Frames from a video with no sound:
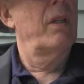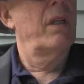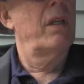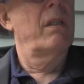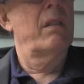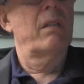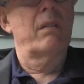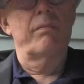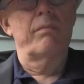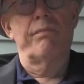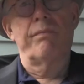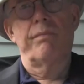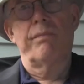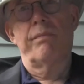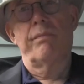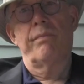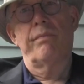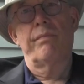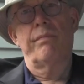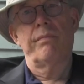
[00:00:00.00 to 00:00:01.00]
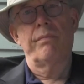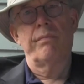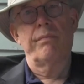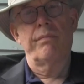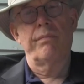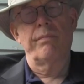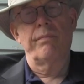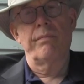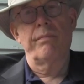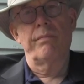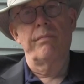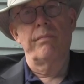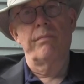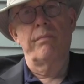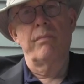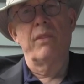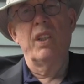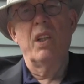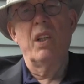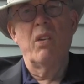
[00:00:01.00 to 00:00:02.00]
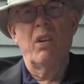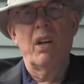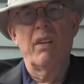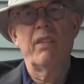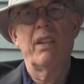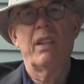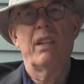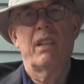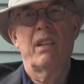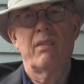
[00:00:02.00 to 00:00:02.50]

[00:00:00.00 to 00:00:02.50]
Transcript: Uh, you know what I mean?